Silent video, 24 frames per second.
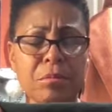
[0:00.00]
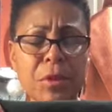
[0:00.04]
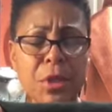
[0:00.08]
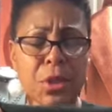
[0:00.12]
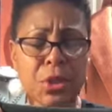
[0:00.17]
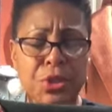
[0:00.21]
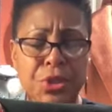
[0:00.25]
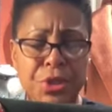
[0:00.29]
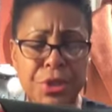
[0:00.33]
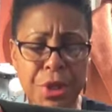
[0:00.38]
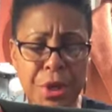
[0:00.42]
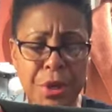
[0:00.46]

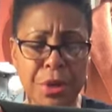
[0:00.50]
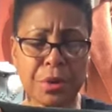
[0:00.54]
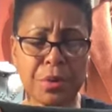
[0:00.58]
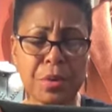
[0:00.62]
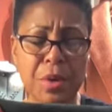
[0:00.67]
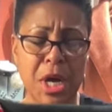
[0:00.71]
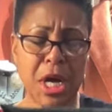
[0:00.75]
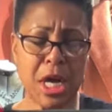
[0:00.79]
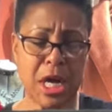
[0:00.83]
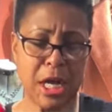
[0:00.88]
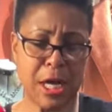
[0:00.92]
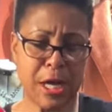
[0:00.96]
So,
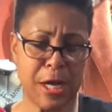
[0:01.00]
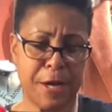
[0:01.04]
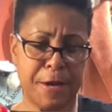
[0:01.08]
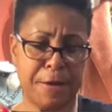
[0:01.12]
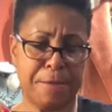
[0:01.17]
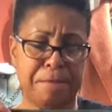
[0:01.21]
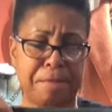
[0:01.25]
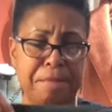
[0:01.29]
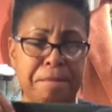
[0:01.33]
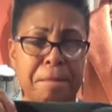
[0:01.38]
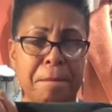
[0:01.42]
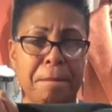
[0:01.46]

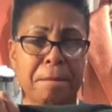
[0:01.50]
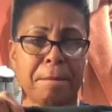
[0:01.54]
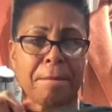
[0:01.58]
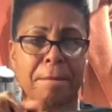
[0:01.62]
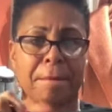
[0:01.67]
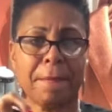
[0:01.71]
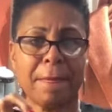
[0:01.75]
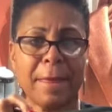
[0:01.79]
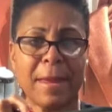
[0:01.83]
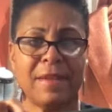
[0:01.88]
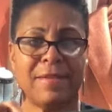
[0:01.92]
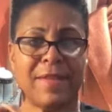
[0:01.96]
um,
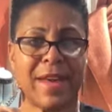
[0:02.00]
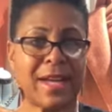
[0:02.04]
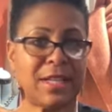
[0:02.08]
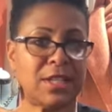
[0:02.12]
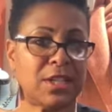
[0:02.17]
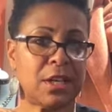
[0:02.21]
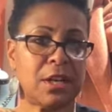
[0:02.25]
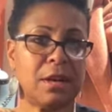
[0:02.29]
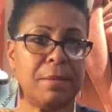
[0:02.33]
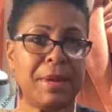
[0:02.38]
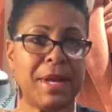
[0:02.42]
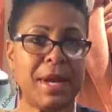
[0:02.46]

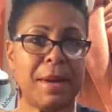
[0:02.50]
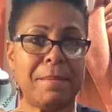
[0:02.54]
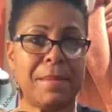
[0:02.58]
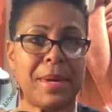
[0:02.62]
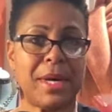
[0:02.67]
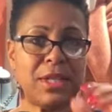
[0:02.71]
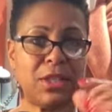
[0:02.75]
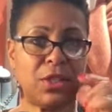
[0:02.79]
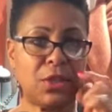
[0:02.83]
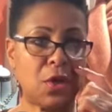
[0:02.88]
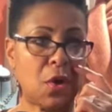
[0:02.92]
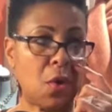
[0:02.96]
that's going to be a
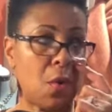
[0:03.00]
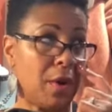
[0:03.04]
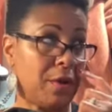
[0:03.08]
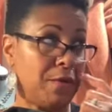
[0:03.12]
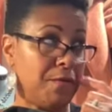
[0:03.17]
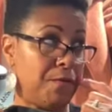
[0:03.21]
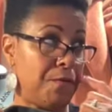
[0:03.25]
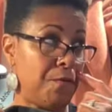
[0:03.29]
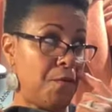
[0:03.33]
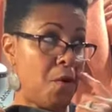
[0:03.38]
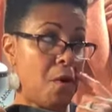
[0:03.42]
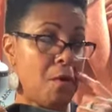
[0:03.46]
must going
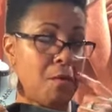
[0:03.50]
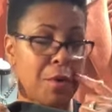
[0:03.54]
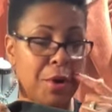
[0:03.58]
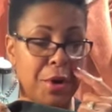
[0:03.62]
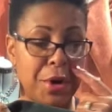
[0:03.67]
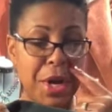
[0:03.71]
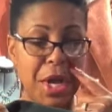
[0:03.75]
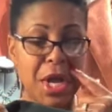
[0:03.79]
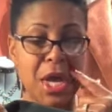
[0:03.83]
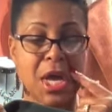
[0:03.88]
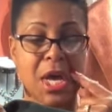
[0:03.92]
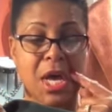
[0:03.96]

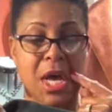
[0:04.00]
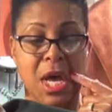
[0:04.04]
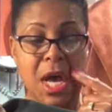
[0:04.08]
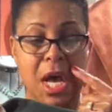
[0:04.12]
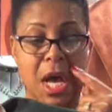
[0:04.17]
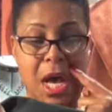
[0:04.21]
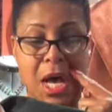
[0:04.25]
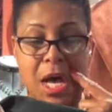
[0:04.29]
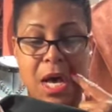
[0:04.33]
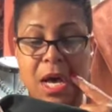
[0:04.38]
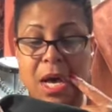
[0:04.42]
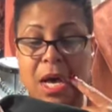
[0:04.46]
forward.
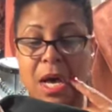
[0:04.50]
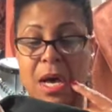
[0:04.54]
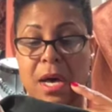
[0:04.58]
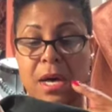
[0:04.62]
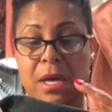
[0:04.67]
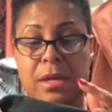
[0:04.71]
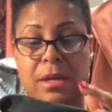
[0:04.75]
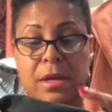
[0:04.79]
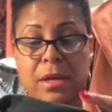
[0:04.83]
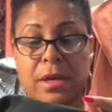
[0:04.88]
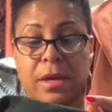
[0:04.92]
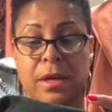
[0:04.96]
Uh,
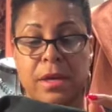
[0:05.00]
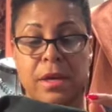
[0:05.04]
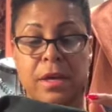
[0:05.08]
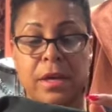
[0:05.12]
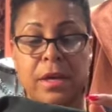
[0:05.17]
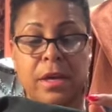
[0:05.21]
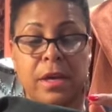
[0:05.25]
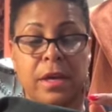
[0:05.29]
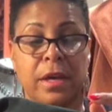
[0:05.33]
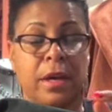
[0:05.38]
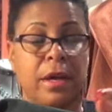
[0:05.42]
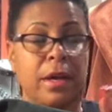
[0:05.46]

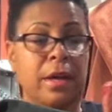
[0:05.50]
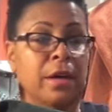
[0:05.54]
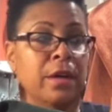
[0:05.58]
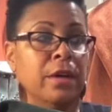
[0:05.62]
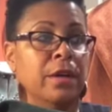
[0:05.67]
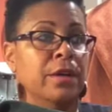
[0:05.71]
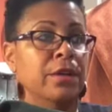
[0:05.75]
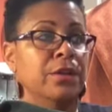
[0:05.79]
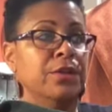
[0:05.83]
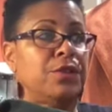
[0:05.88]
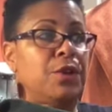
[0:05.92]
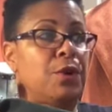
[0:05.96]

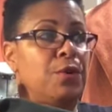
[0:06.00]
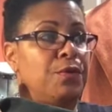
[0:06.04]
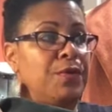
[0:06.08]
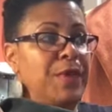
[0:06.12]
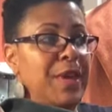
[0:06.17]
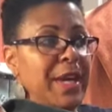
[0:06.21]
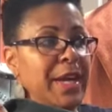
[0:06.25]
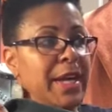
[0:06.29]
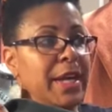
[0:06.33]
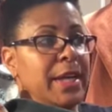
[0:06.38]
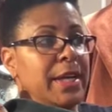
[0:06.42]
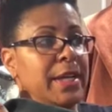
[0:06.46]
so
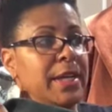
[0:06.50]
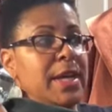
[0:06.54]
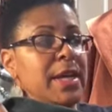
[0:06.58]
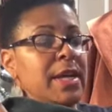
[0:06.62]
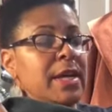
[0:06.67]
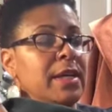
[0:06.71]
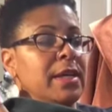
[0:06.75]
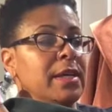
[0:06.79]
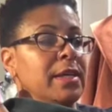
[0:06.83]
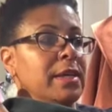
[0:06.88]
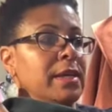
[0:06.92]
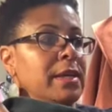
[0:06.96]
then
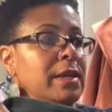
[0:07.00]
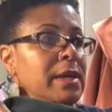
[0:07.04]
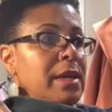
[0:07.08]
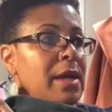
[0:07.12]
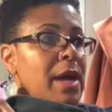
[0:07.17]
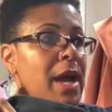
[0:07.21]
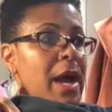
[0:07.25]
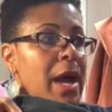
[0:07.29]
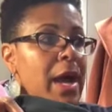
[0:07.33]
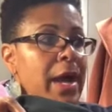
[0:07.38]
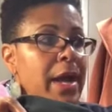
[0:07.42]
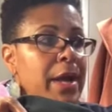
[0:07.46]

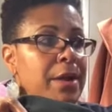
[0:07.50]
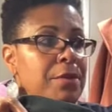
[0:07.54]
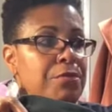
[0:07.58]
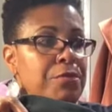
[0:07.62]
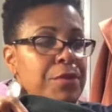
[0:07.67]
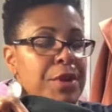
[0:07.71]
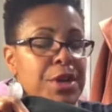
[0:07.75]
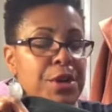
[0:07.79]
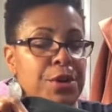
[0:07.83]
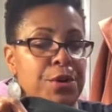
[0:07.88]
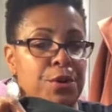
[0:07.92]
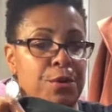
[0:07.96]
I
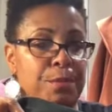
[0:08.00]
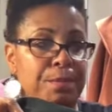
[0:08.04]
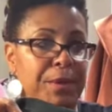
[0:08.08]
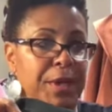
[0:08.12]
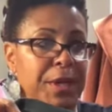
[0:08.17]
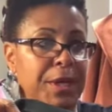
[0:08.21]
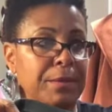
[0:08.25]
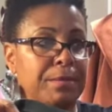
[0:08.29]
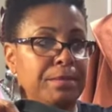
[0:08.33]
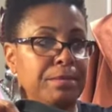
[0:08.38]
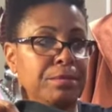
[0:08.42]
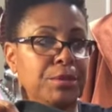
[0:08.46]
rehooped
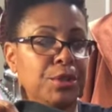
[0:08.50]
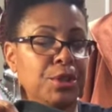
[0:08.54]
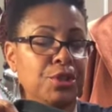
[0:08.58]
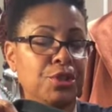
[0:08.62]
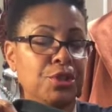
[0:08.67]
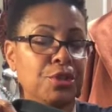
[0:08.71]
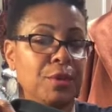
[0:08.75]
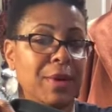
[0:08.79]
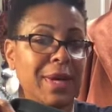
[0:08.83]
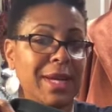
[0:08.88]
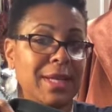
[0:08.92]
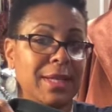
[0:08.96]
it to
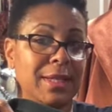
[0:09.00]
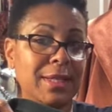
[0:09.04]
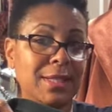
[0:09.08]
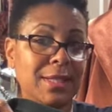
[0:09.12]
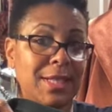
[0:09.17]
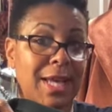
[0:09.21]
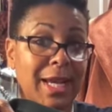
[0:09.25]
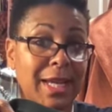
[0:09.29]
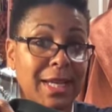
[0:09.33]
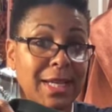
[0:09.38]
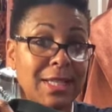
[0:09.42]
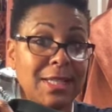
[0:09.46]
do a
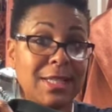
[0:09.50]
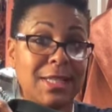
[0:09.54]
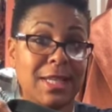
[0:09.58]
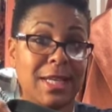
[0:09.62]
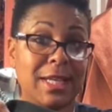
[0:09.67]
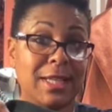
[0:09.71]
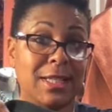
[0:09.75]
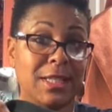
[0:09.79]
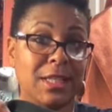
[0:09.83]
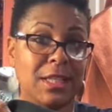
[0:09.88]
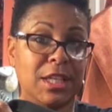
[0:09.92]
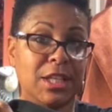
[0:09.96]
second
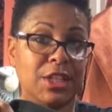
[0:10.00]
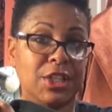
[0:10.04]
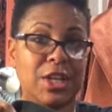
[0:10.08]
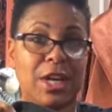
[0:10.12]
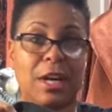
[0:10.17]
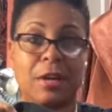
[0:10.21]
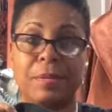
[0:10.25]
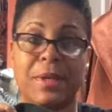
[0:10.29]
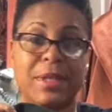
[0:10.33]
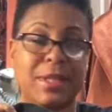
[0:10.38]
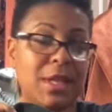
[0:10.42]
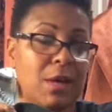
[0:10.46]
test stitch
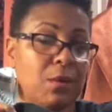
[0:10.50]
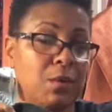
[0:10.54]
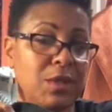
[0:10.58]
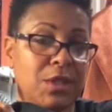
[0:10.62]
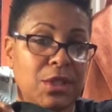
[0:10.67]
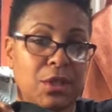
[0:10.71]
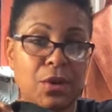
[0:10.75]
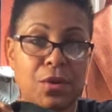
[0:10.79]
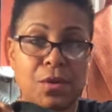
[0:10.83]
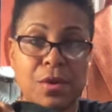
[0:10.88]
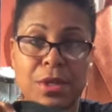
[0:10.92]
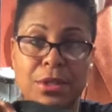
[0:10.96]
out because I
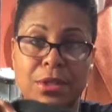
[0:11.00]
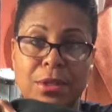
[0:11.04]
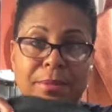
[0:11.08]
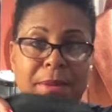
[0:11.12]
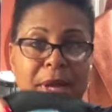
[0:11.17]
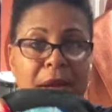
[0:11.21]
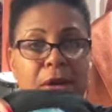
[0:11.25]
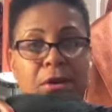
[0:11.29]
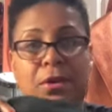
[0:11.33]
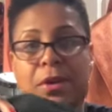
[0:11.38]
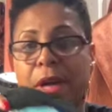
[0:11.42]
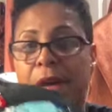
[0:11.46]
wasn't going to. I'm
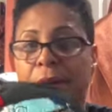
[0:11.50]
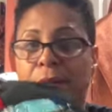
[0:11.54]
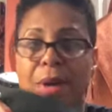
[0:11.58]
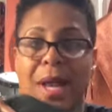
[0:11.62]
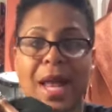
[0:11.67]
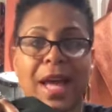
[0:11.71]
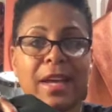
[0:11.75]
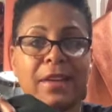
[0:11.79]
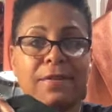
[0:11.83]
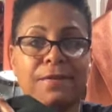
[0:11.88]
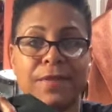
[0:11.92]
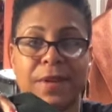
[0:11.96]
like, okay, well,
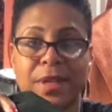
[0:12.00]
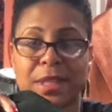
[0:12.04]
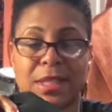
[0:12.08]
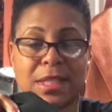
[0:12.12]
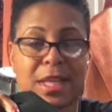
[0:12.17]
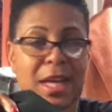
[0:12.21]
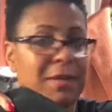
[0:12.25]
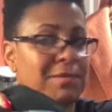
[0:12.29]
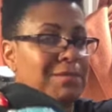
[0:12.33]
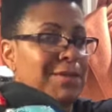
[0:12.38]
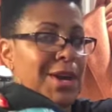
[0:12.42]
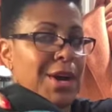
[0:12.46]
I can fix
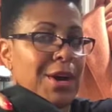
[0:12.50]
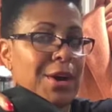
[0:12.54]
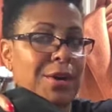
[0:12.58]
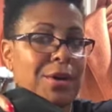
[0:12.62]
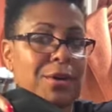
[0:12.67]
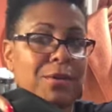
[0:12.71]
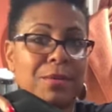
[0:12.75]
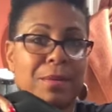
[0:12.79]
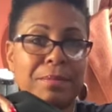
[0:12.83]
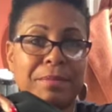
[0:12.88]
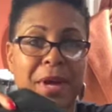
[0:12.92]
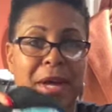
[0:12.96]
that.
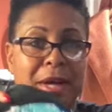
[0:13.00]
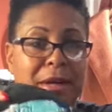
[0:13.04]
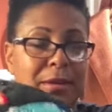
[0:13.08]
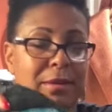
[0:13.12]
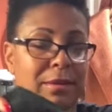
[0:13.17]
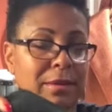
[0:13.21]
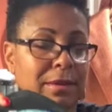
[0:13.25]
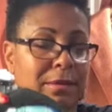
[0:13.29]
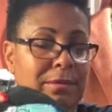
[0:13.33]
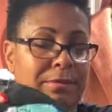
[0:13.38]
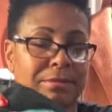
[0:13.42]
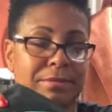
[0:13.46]
No, I'm not. Mm,
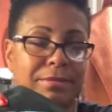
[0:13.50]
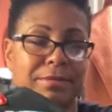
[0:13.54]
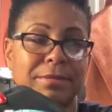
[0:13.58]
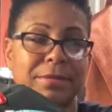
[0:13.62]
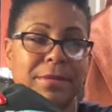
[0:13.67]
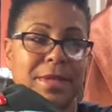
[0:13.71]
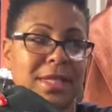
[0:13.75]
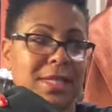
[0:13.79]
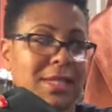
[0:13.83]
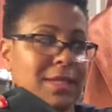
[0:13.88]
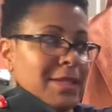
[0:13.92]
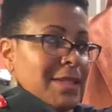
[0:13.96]

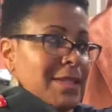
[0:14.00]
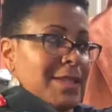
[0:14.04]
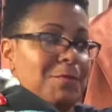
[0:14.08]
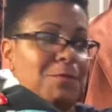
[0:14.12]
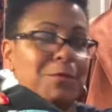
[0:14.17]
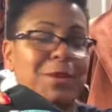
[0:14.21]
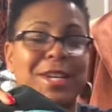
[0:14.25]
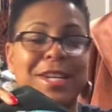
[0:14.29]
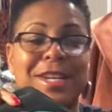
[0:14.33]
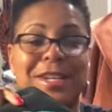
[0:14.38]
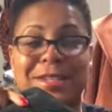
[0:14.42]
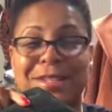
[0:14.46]
mm, this is
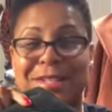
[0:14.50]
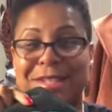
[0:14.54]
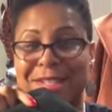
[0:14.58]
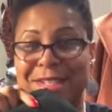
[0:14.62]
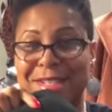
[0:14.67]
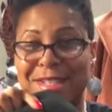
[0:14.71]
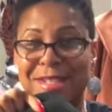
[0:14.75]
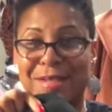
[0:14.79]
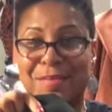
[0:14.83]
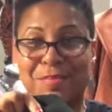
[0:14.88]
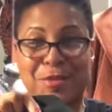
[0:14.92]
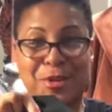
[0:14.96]
someone
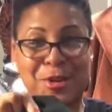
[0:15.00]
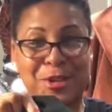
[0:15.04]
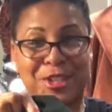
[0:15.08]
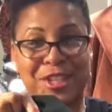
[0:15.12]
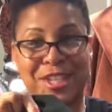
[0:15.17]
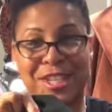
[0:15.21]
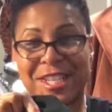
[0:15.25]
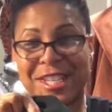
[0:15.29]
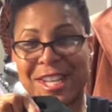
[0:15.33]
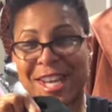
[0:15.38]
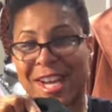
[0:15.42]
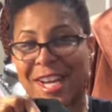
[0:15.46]
else's
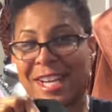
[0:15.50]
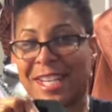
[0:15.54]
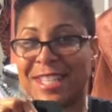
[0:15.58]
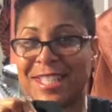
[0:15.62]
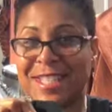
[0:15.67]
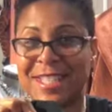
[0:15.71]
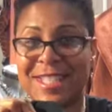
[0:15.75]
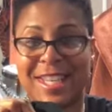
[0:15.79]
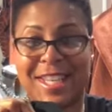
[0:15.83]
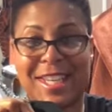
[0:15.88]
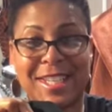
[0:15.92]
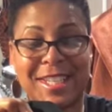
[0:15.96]

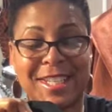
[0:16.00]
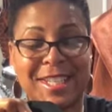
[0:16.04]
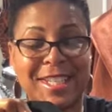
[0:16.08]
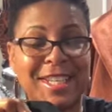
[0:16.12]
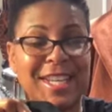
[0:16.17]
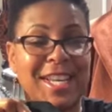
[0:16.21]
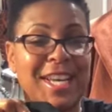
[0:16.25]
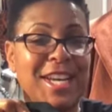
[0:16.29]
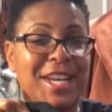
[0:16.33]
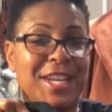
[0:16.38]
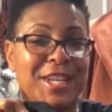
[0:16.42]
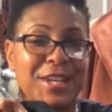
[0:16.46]
merchandise. And,
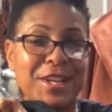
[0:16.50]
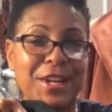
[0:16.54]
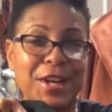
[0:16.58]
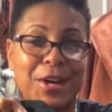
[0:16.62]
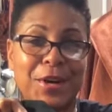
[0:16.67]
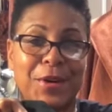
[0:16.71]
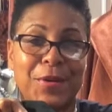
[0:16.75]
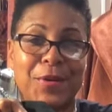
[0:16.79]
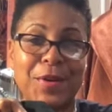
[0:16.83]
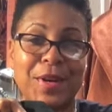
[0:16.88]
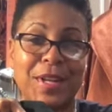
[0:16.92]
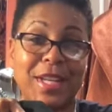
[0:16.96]
you
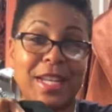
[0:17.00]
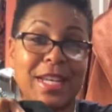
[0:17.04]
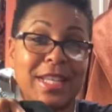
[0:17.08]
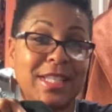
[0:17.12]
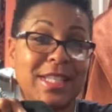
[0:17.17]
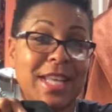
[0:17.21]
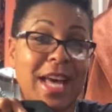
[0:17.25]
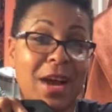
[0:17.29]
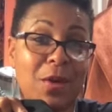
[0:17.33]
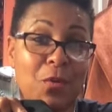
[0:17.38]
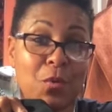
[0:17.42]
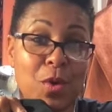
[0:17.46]
know,
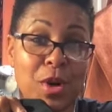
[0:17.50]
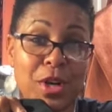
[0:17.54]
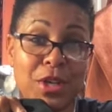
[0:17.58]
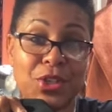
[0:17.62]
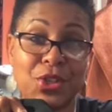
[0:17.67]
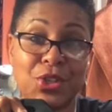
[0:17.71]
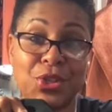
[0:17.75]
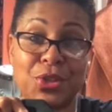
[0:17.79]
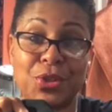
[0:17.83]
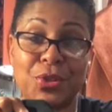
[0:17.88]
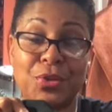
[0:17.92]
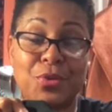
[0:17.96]
unless I want
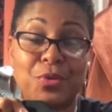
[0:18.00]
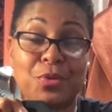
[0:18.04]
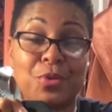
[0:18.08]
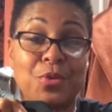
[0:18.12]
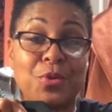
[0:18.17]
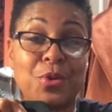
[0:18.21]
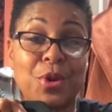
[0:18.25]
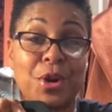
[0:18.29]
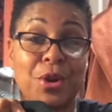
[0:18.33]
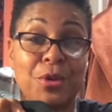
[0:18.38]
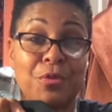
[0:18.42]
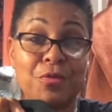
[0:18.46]
to
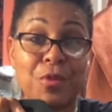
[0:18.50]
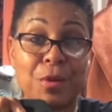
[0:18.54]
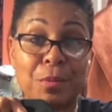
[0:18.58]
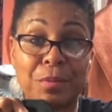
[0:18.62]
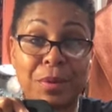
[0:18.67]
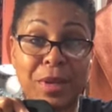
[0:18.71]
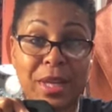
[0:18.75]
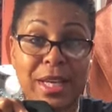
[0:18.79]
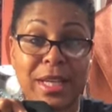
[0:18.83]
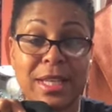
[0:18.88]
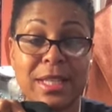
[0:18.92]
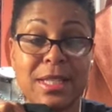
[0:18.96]

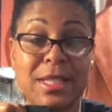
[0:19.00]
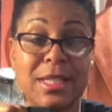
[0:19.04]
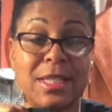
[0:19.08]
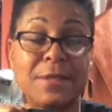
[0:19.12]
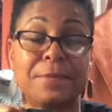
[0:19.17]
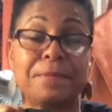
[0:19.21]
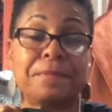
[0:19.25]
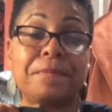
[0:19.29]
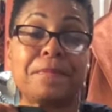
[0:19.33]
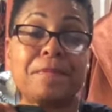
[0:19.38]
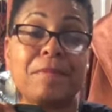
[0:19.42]
replace